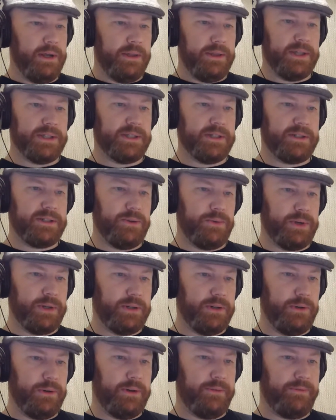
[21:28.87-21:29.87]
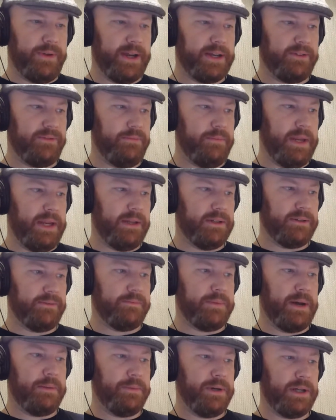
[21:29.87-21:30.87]
This is to include effective means of
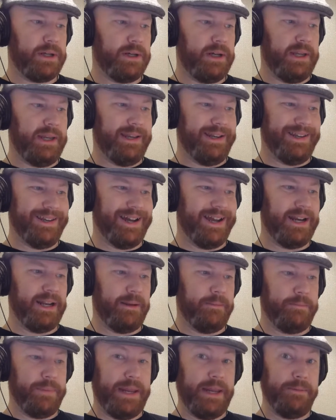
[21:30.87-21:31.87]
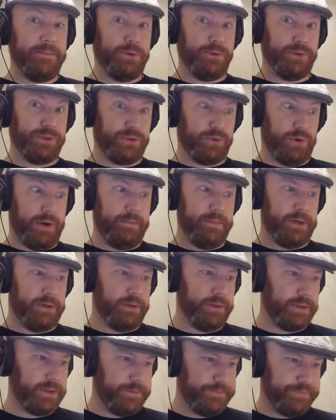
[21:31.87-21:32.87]
publicly indicting people's
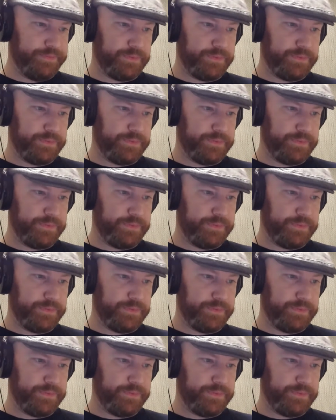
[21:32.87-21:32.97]
criminals